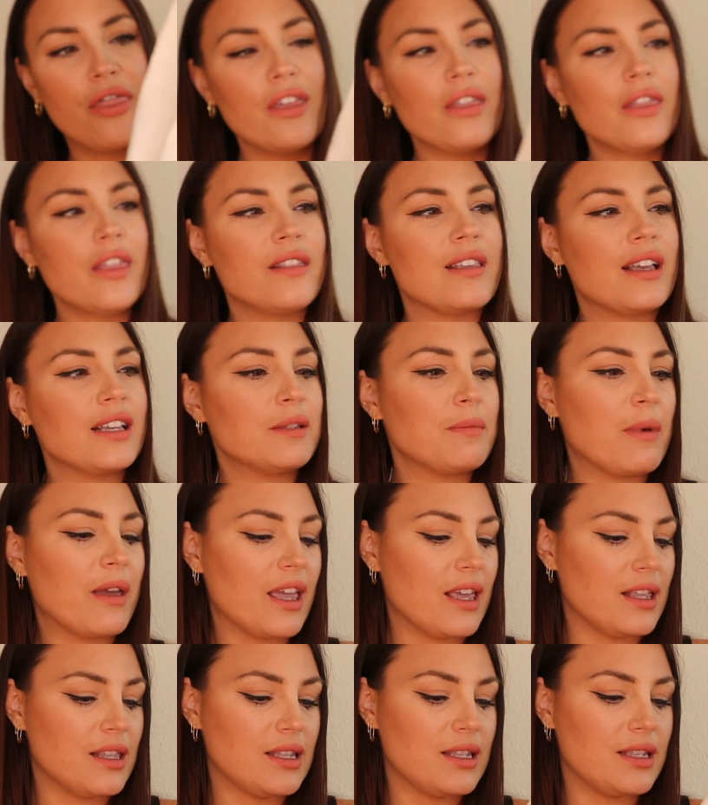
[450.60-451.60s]
I think the dust
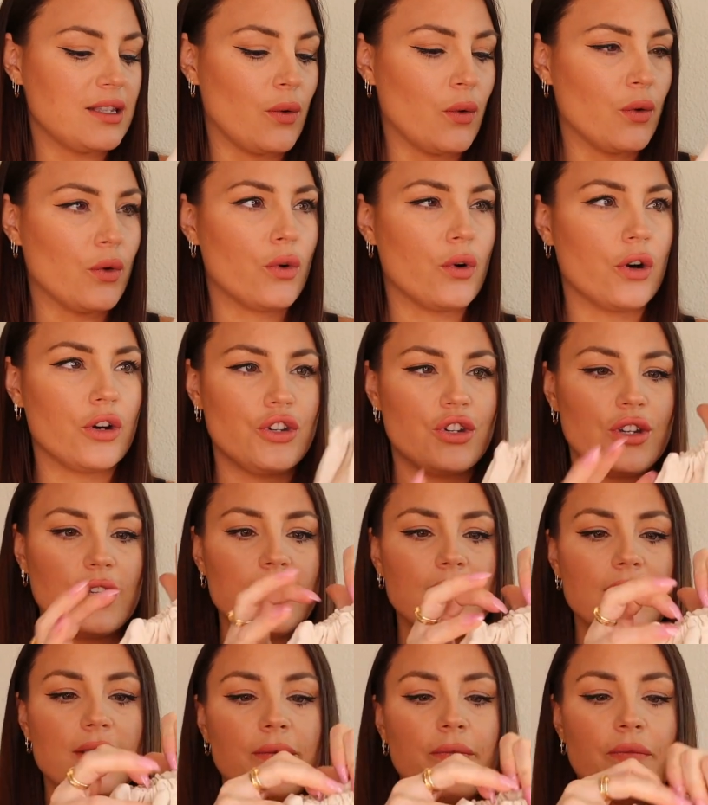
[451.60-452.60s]
bag is so
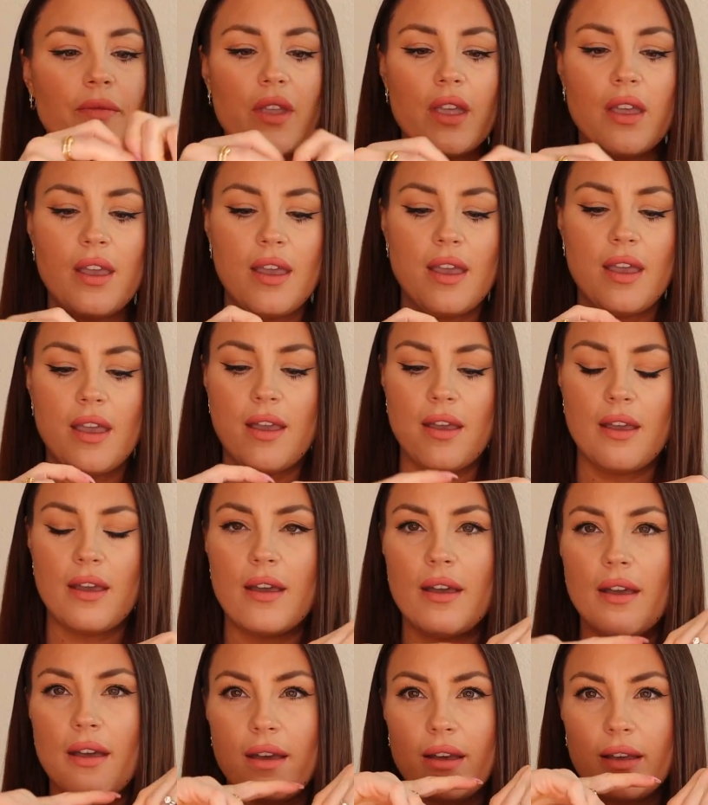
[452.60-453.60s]
gorgeous.
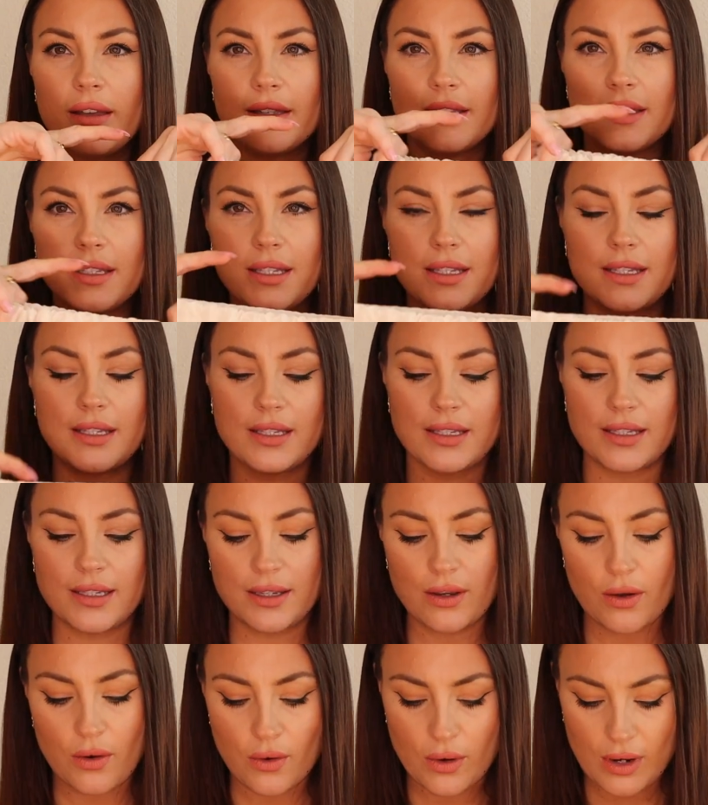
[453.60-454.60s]

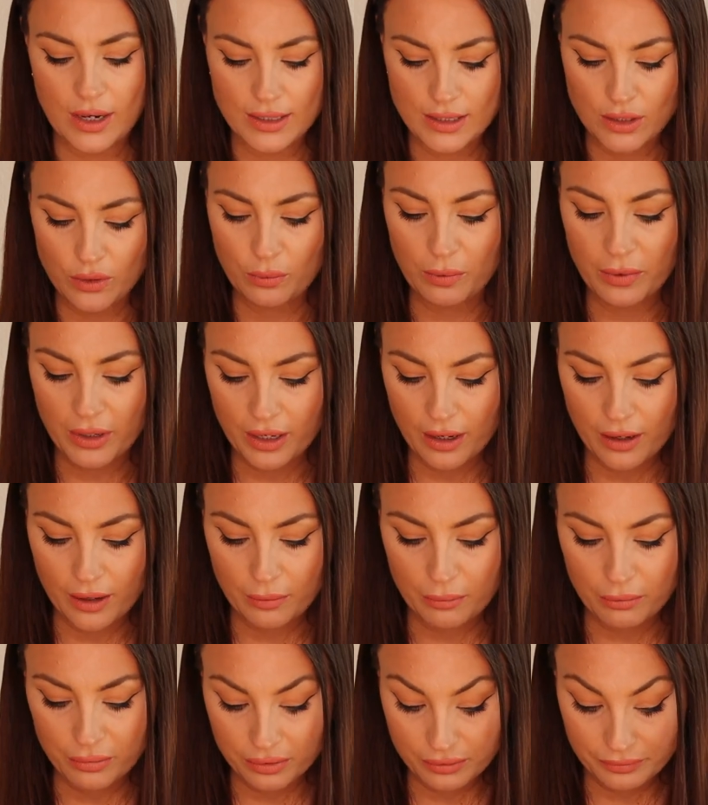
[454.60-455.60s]
So let's open it
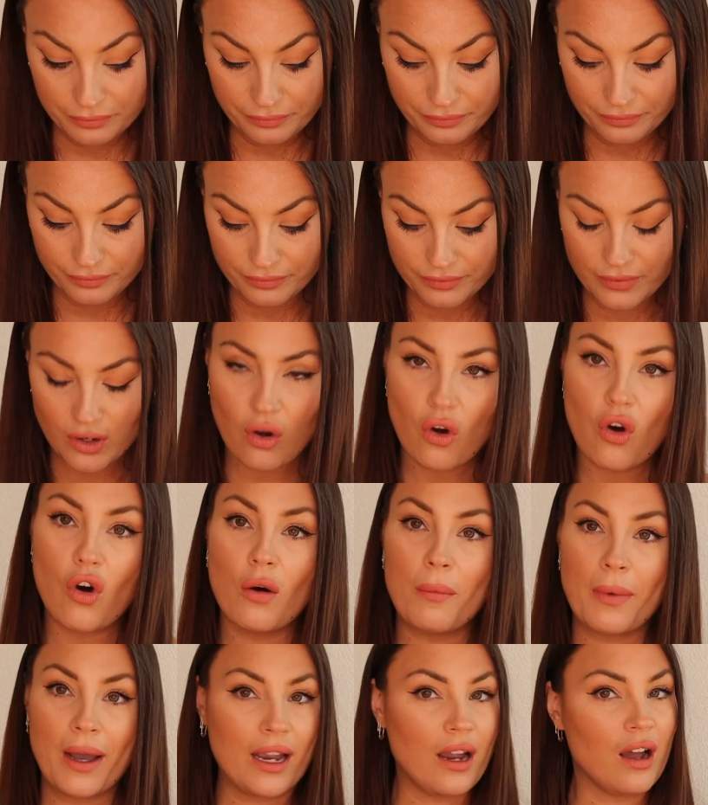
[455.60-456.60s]
up.
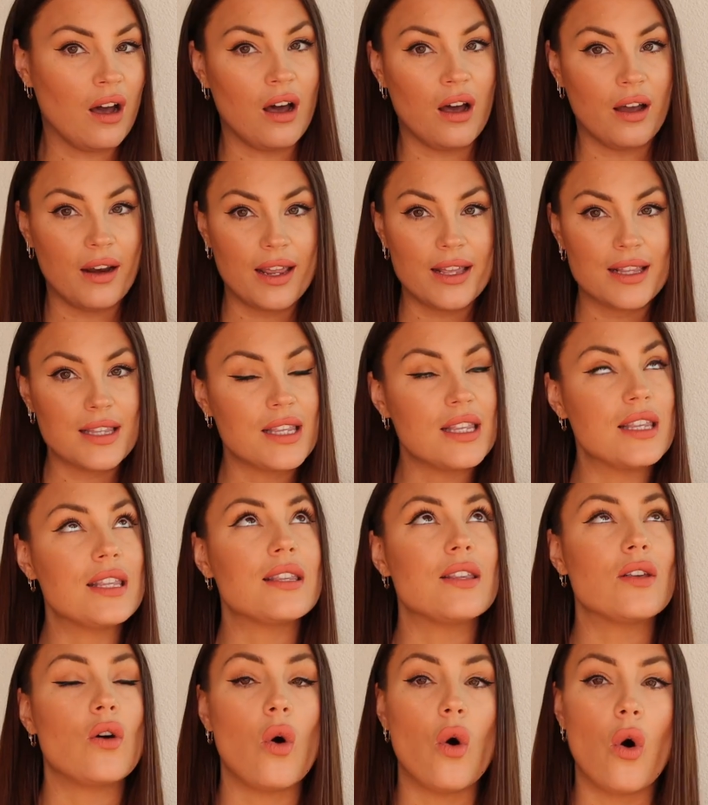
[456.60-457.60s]
Oh my God, it's
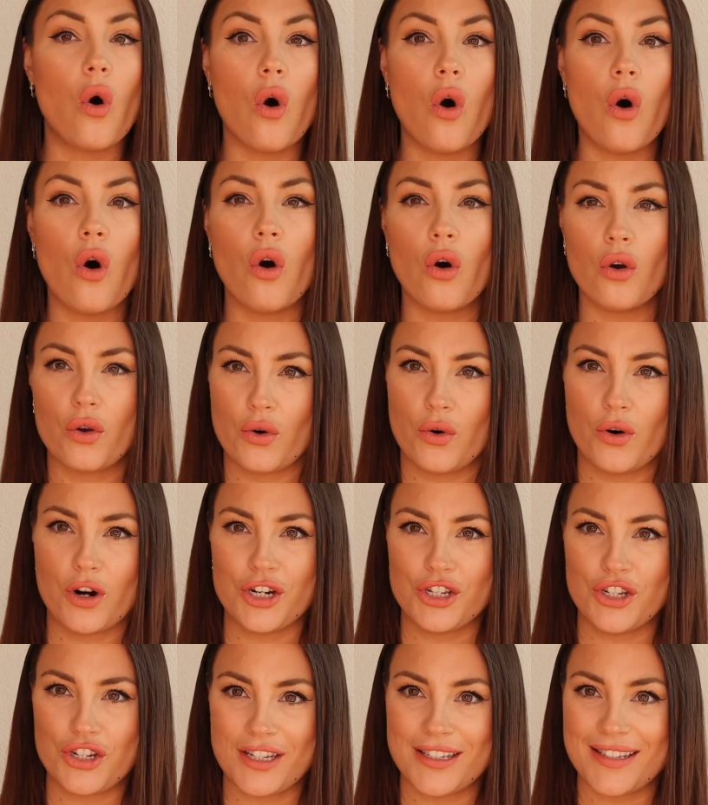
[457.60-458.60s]
so
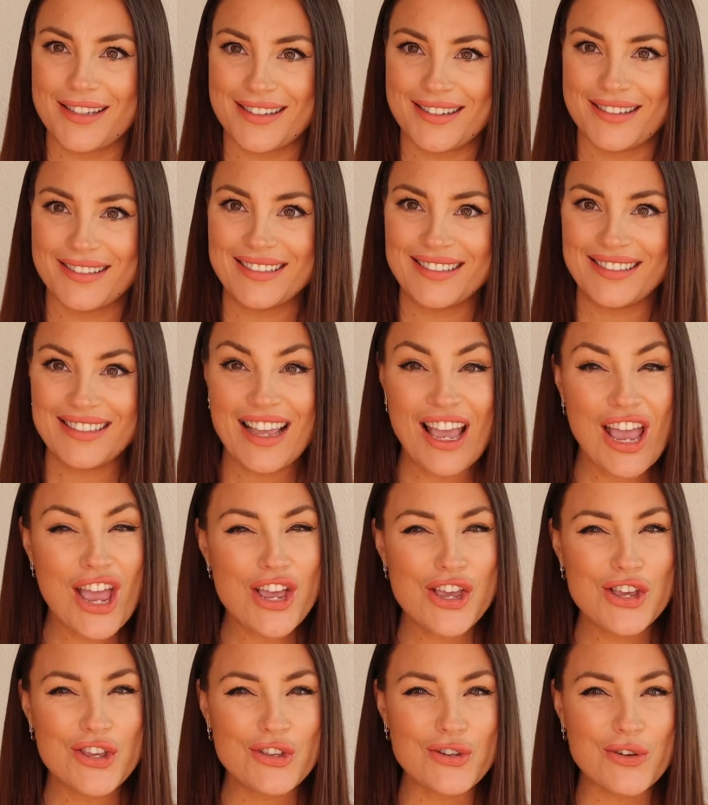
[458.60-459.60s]
gorgeous.
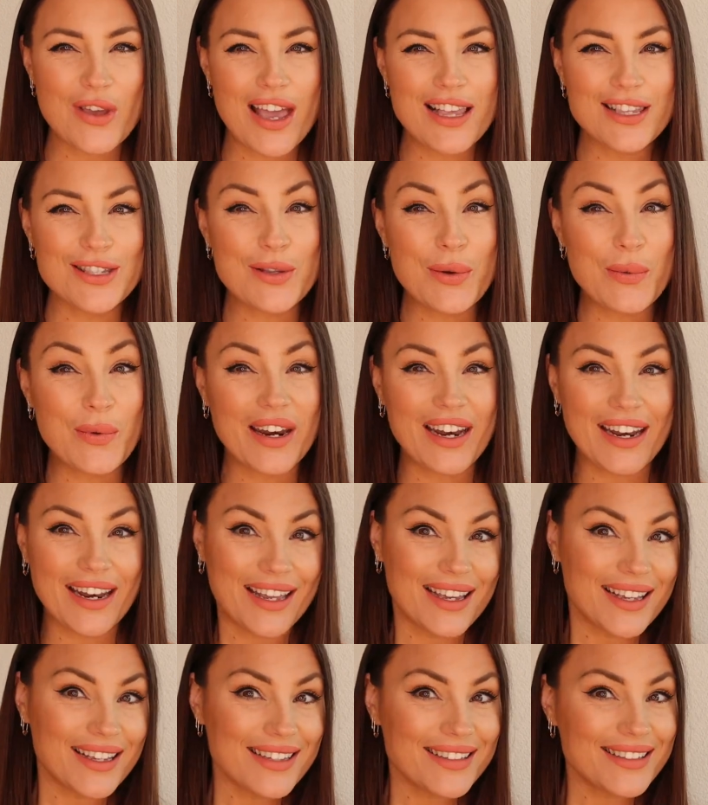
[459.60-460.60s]
Do you guys know what it
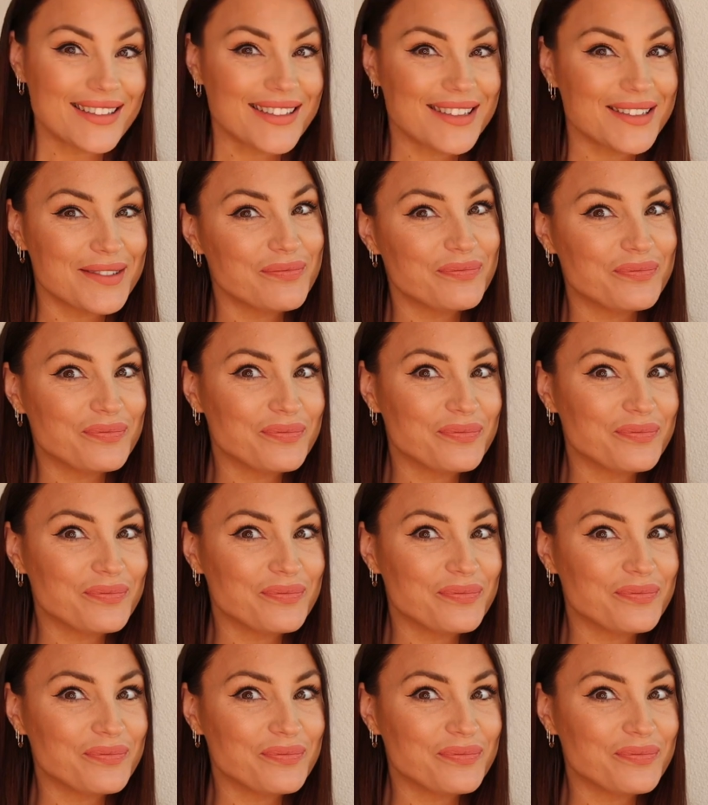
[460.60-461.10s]
is?